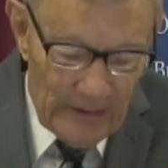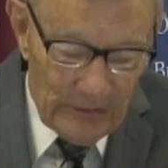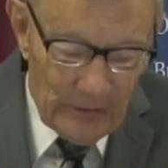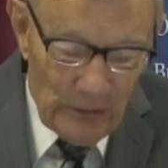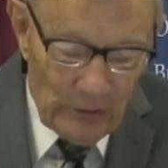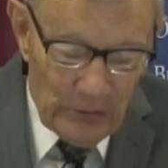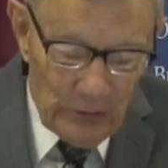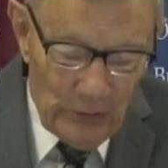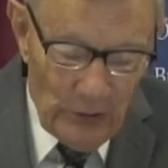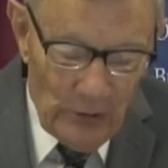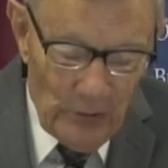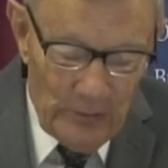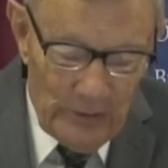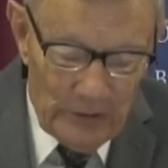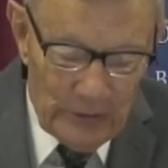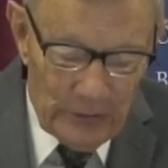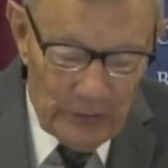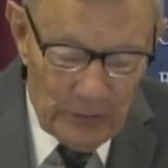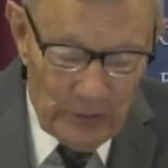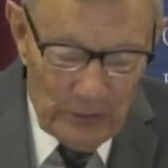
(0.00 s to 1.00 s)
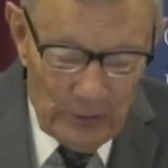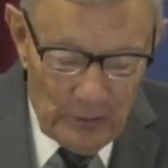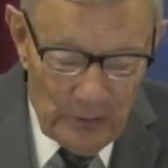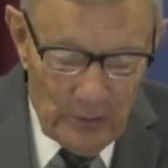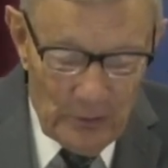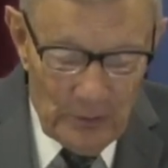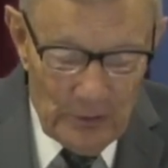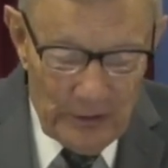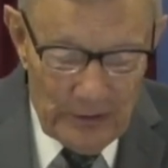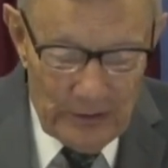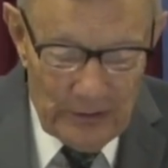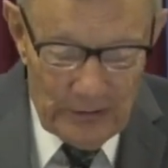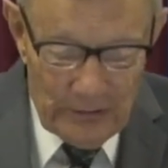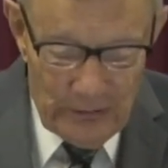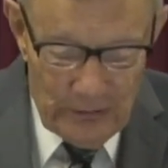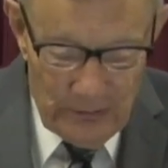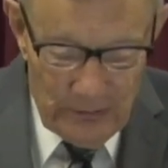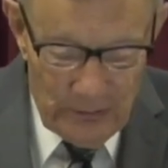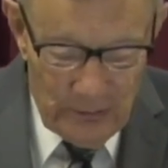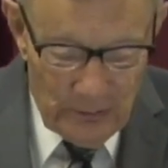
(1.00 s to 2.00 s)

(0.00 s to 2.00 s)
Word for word: So Job is through. We're to,